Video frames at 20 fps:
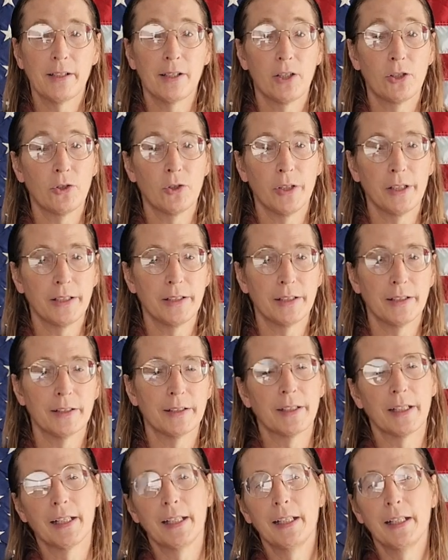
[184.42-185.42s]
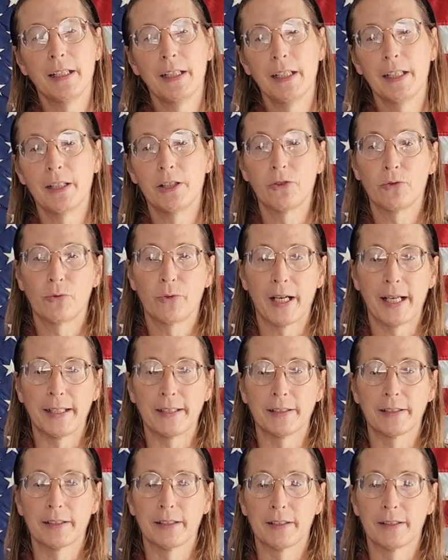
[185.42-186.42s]
the choices in each
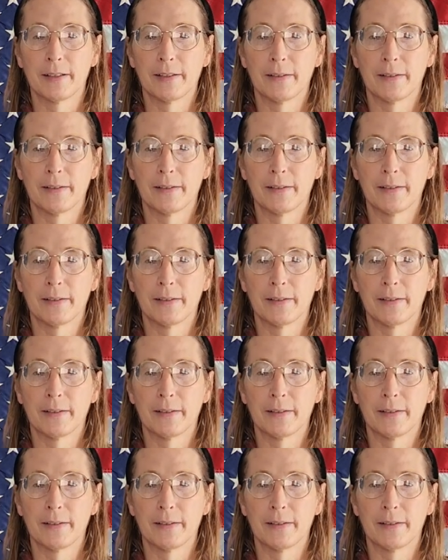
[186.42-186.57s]
race.